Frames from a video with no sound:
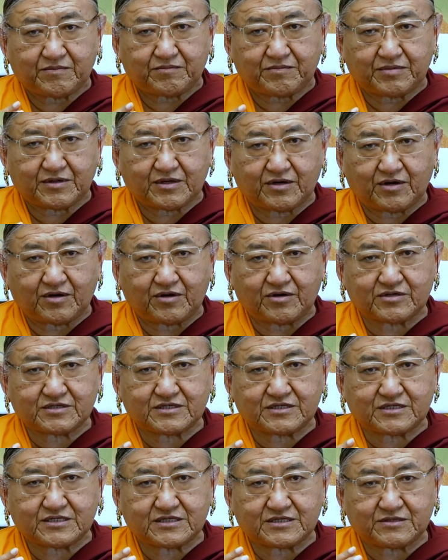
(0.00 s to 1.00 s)
because
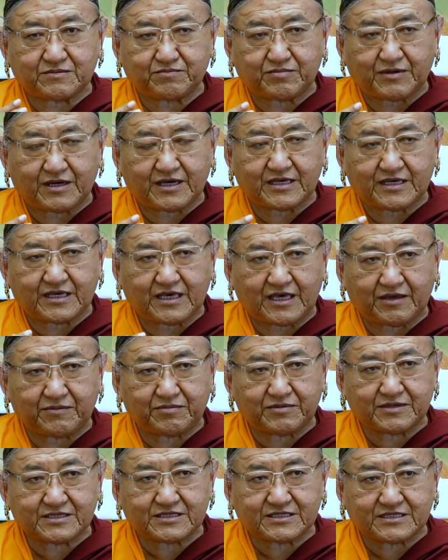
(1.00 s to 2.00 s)
by
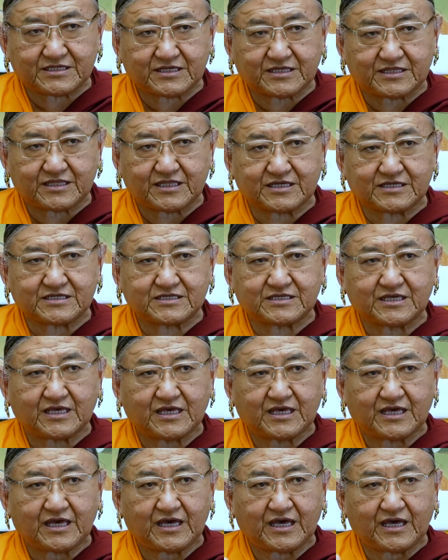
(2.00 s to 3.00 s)
having sickness
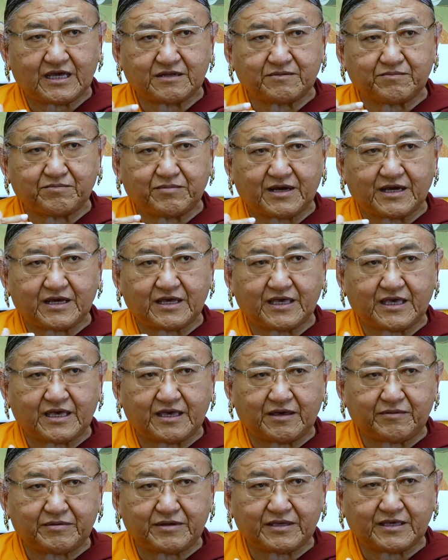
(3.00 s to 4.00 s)
and by
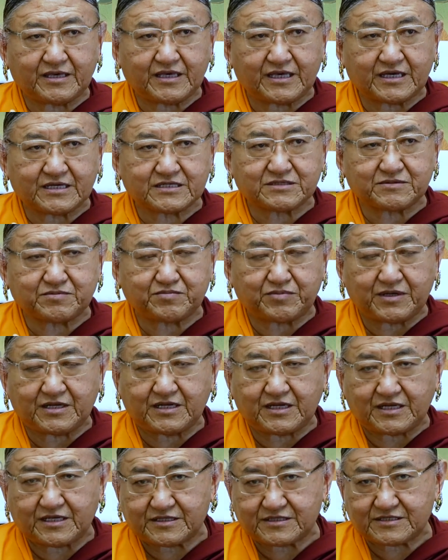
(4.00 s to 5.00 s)
having
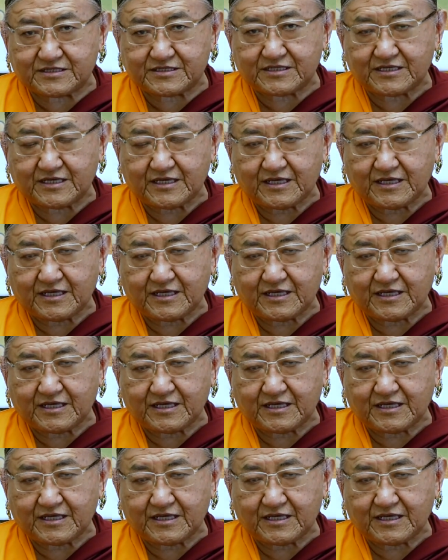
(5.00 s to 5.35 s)
experience,